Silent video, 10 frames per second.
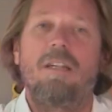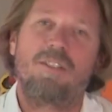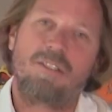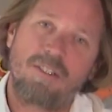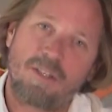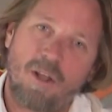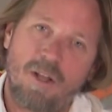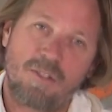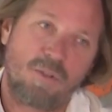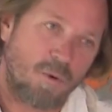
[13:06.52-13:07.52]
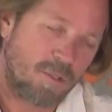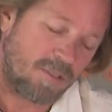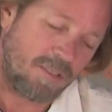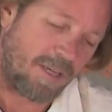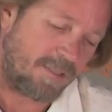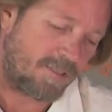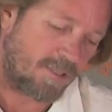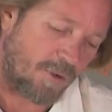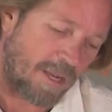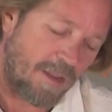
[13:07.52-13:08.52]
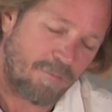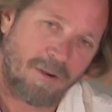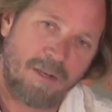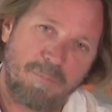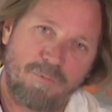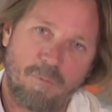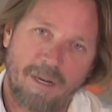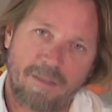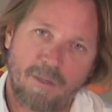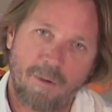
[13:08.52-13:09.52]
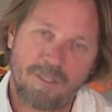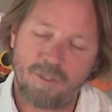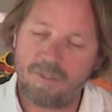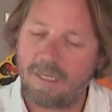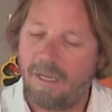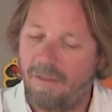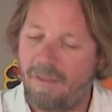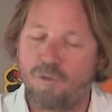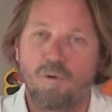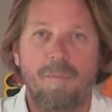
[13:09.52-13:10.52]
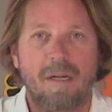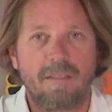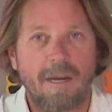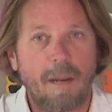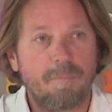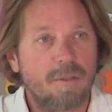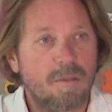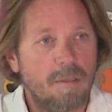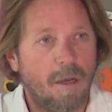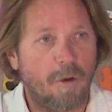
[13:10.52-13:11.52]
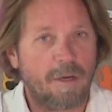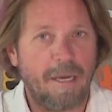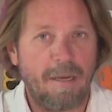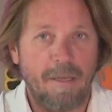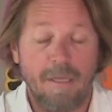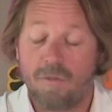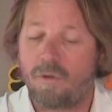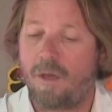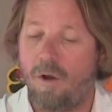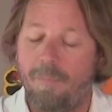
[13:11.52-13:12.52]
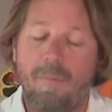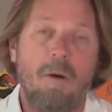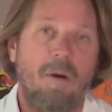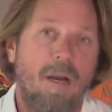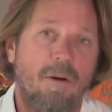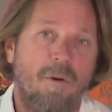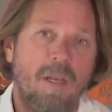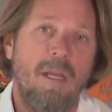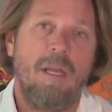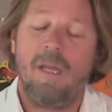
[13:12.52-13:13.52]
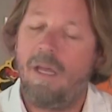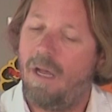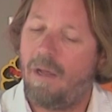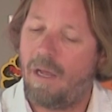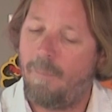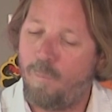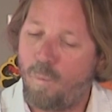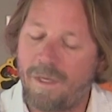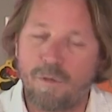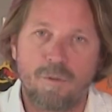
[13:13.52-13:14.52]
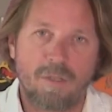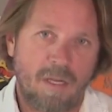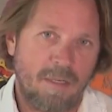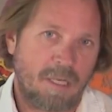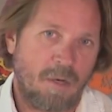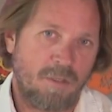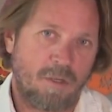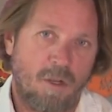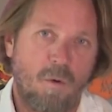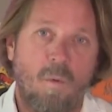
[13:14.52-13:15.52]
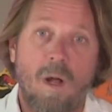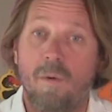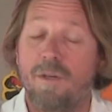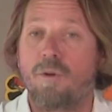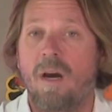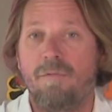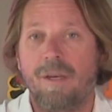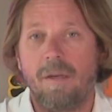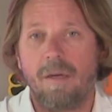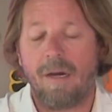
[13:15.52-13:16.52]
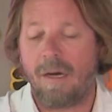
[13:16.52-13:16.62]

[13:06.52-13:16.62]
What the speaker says: Just as a last thought, yes, okay, fine. Before we get the questions, they draw about 10 amps, okay? So they are power hungry. We utilize ours a lot while we're driving.